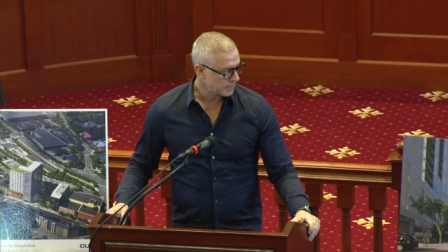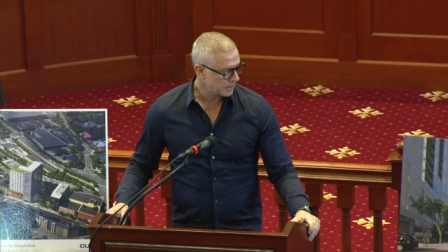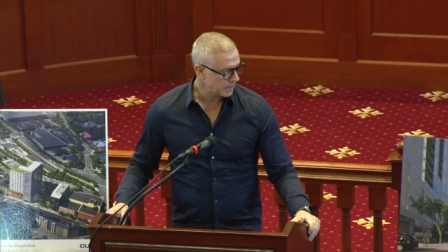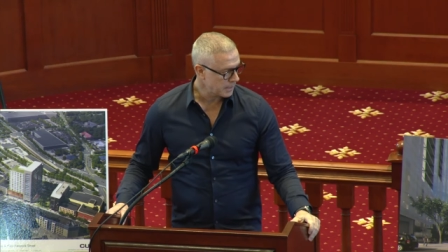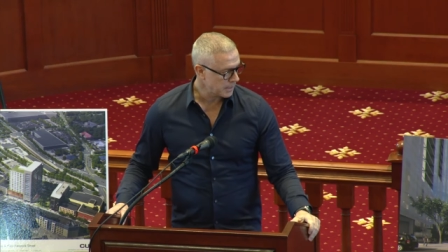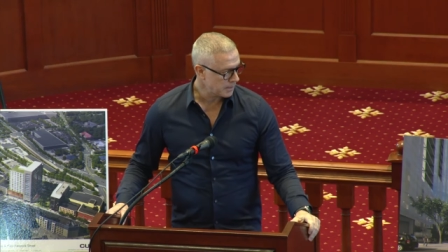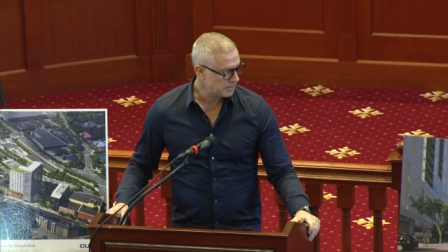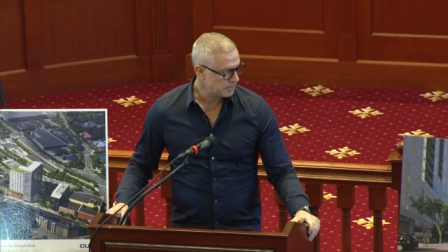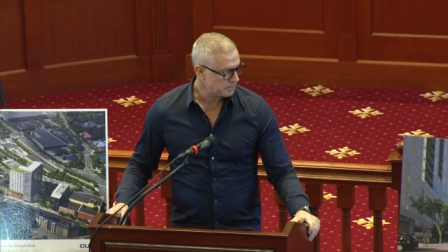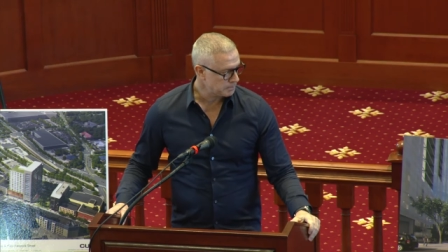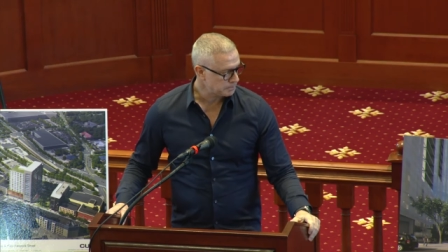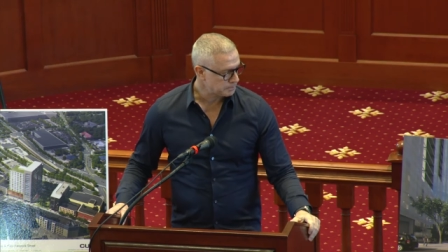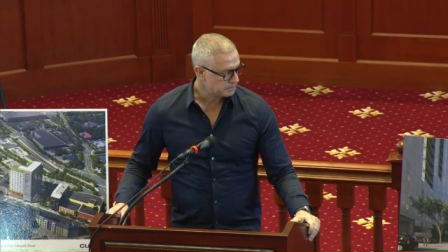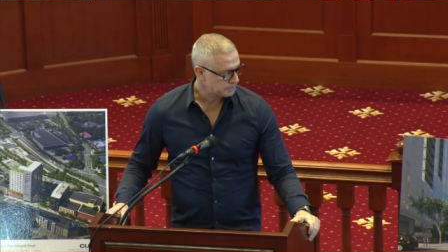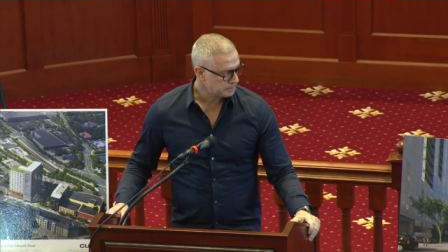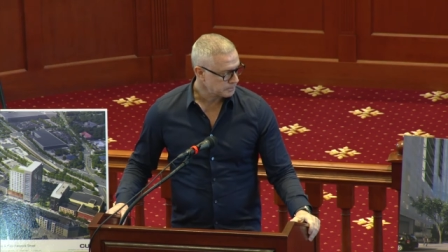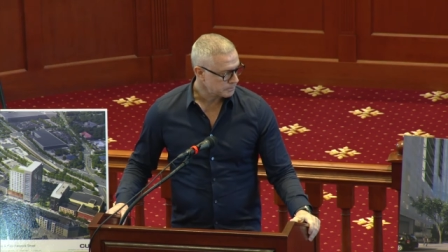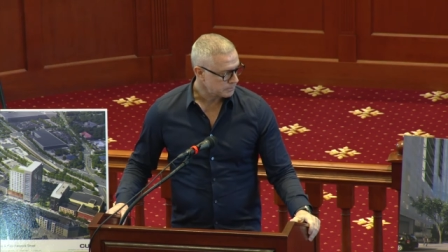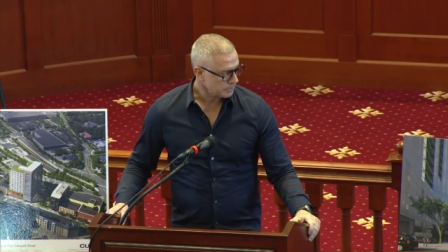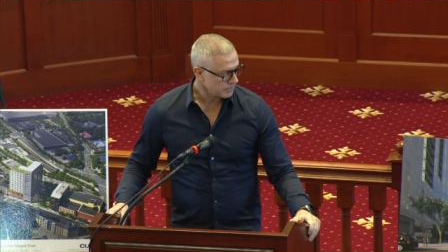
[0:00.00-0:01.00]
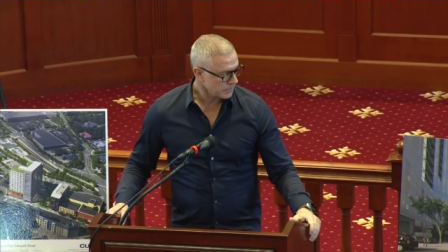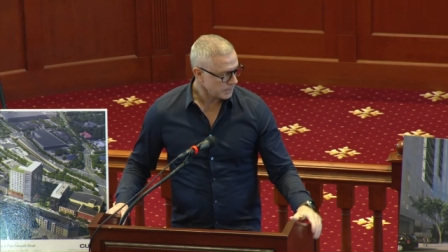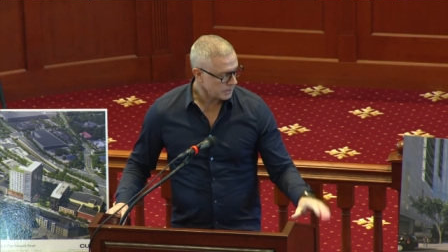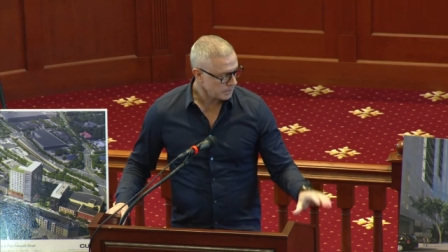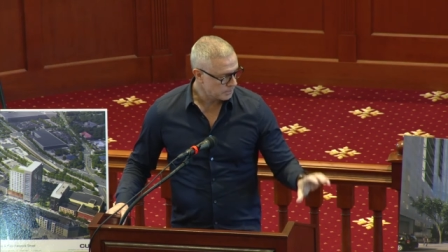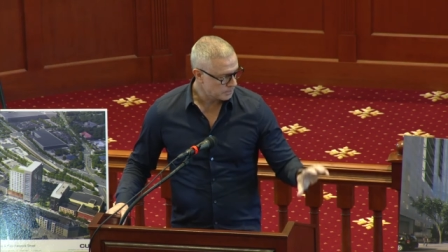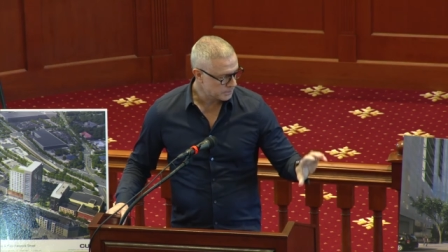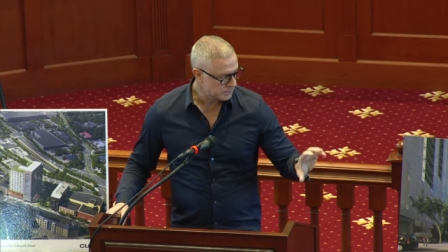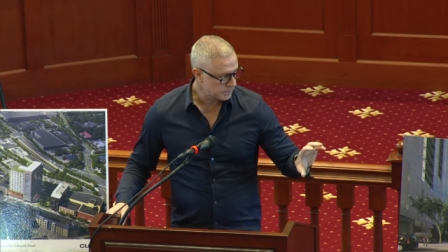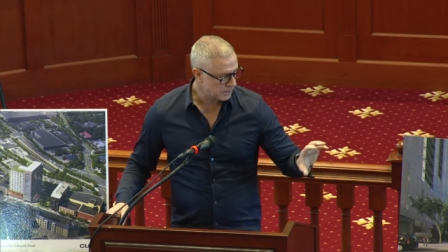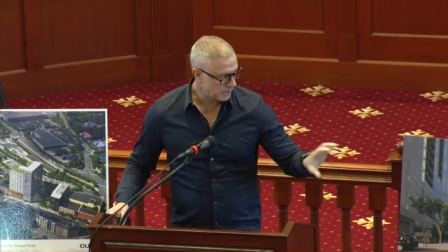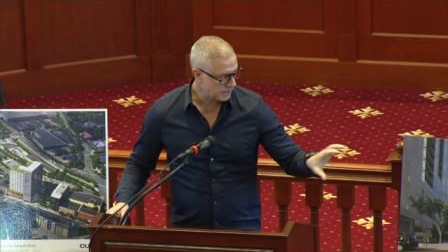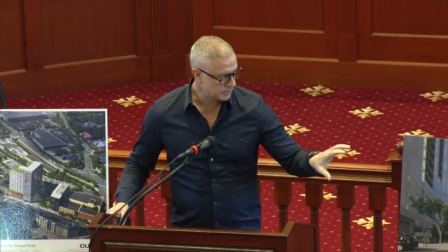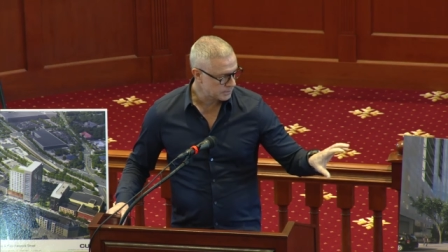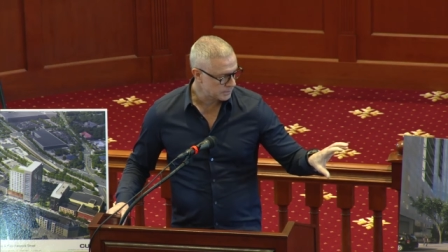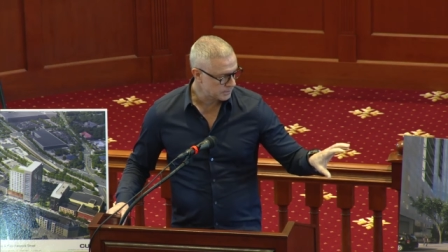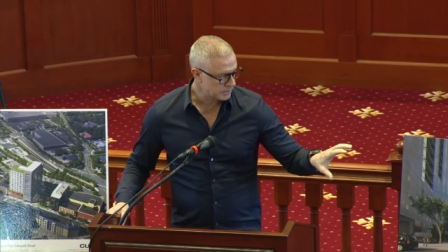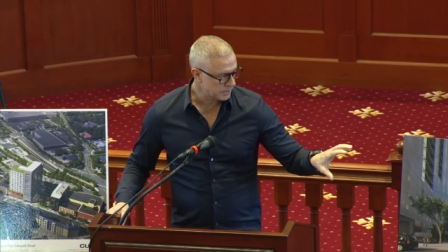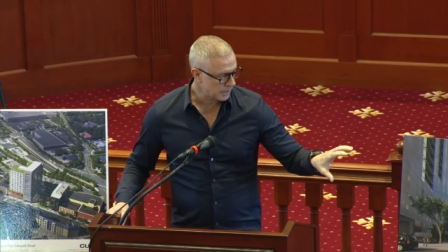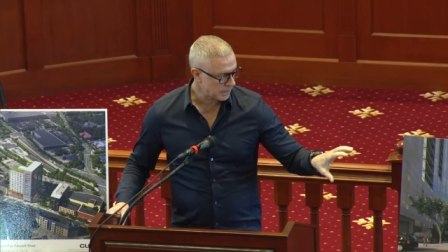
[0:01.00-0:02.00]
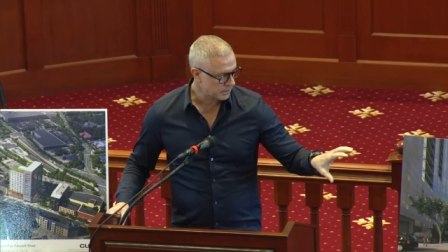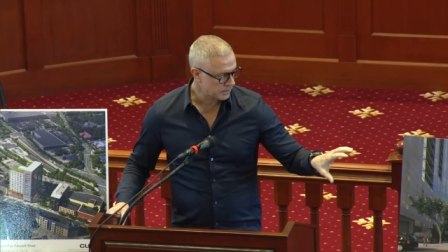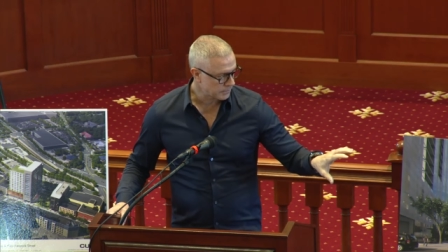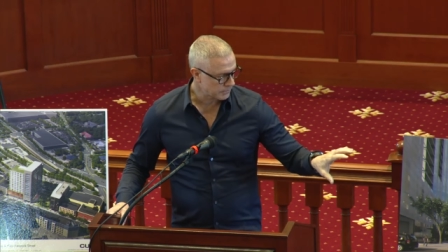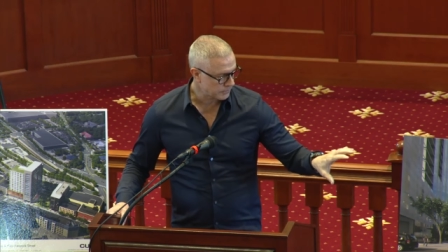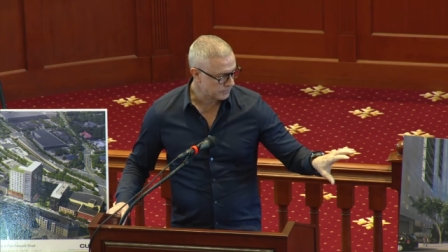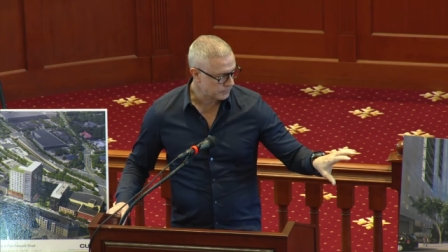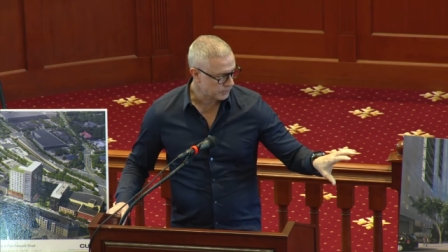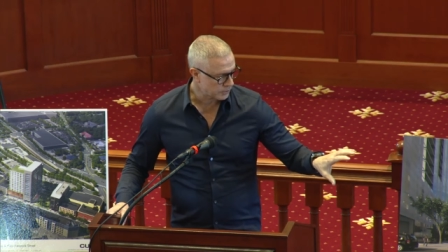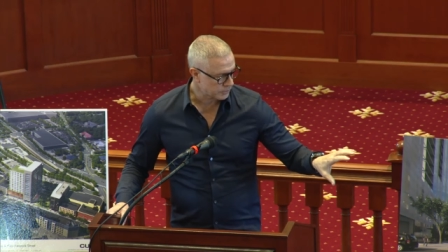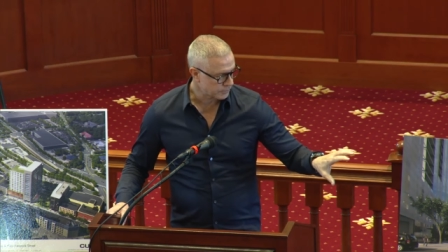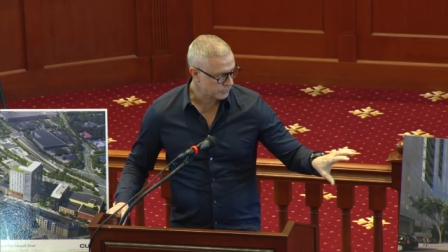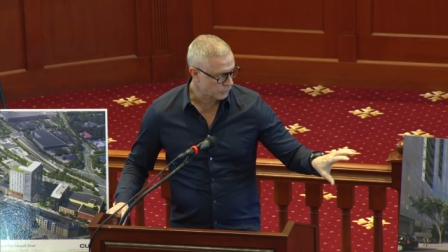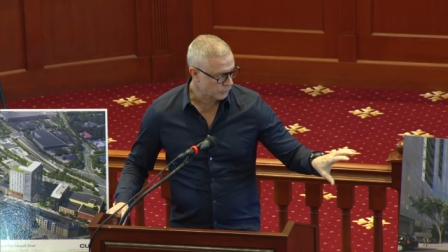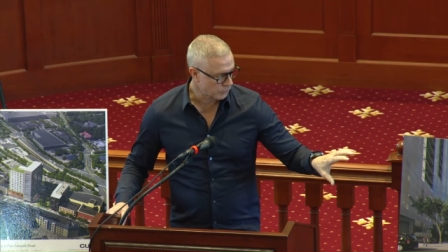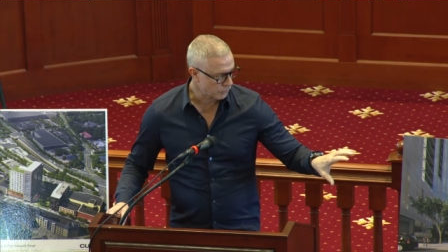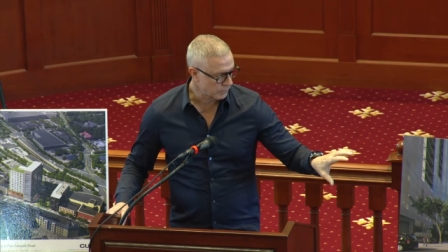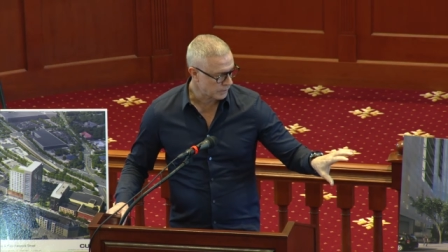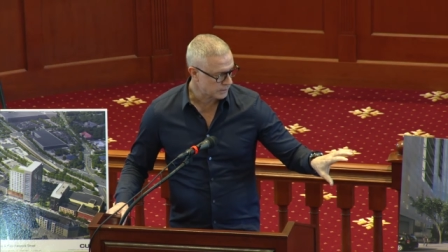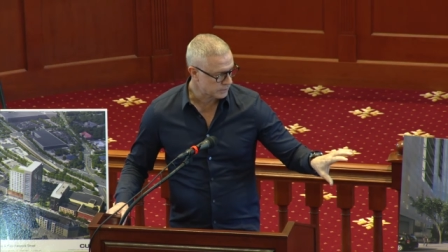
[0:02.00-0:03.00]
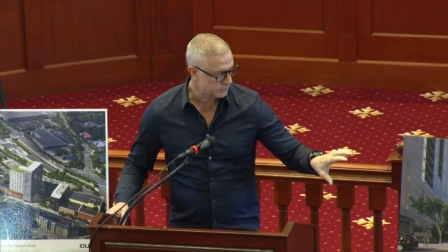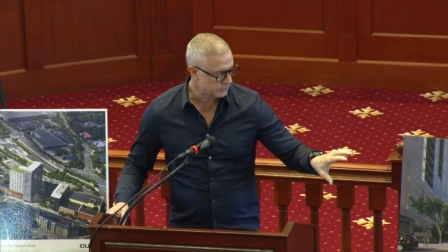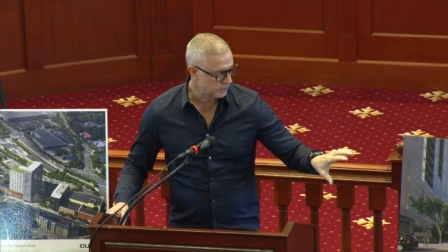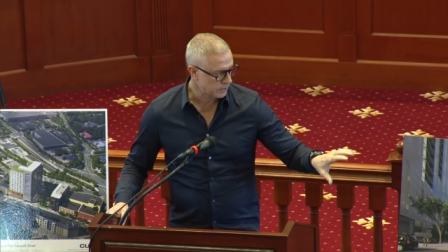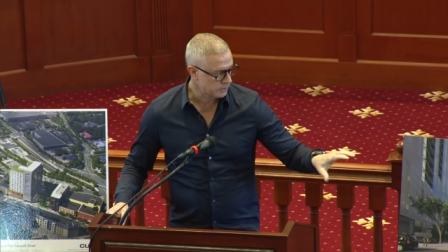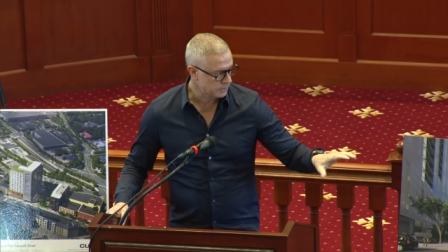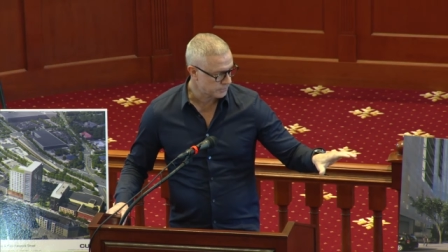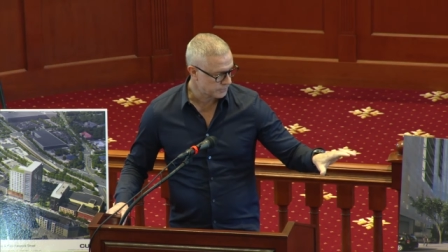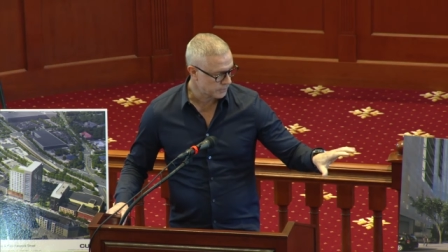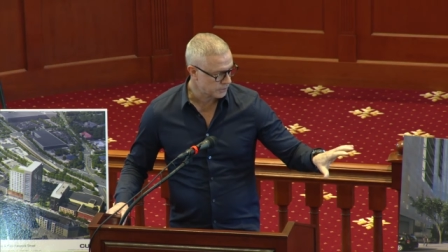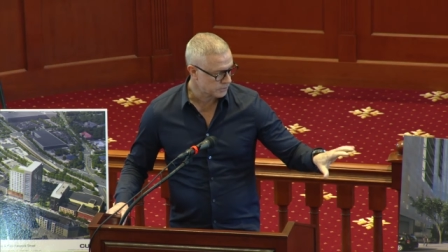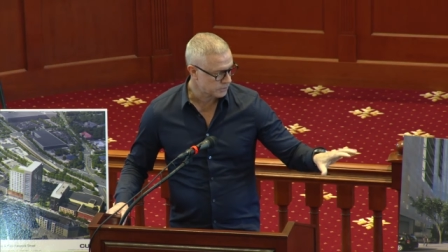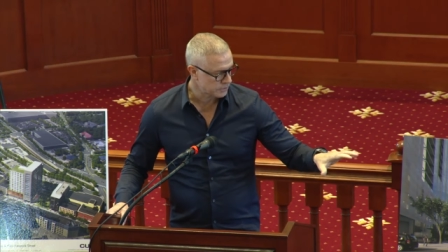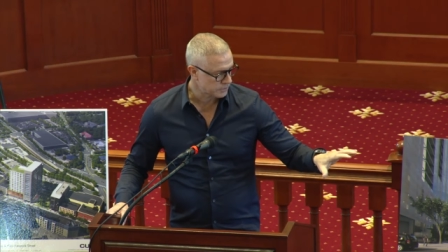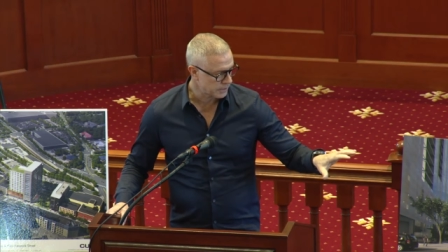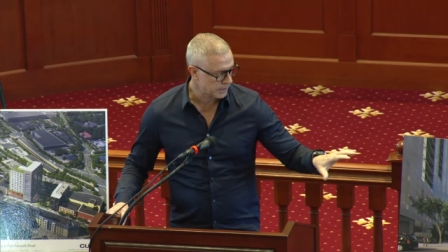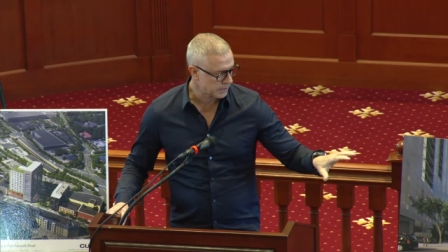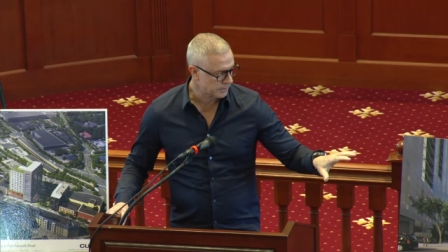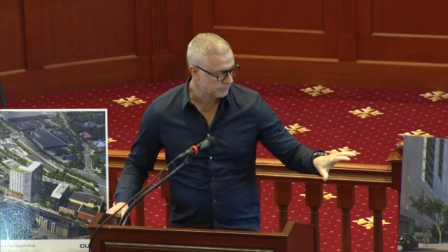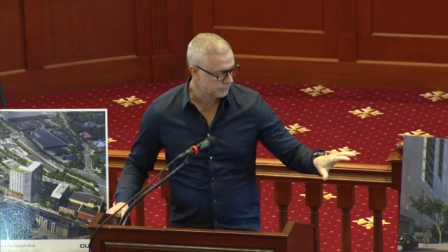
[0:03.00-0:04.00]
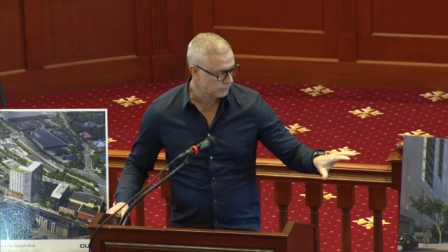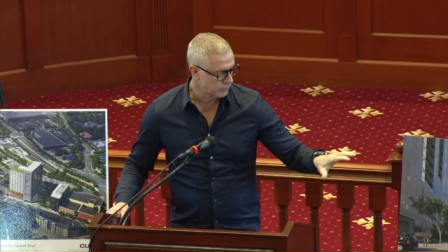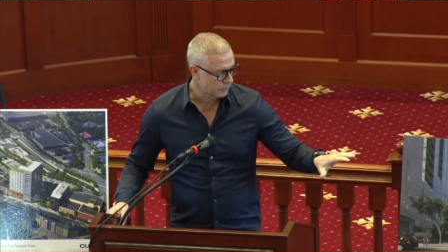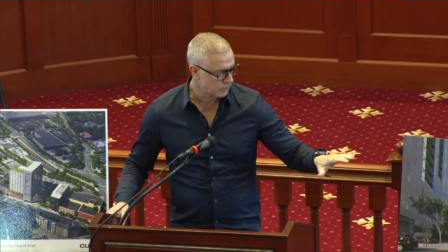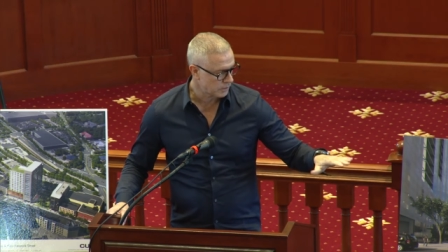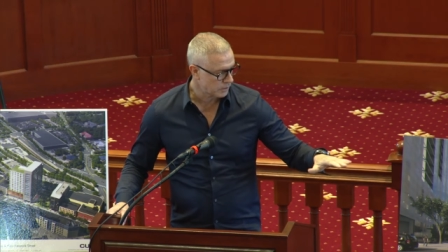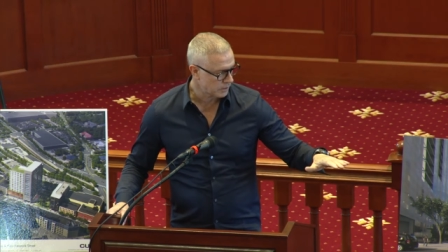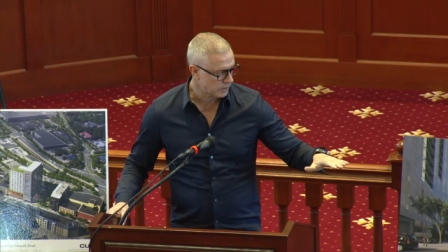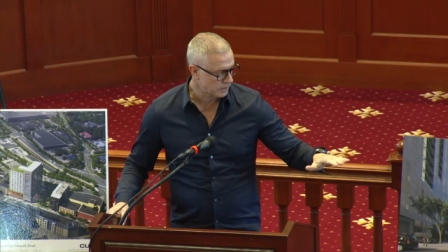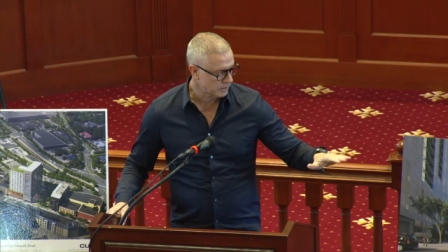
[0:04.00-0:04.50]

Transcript: Um, Besides the, the, first floor restaurant, first and second floor,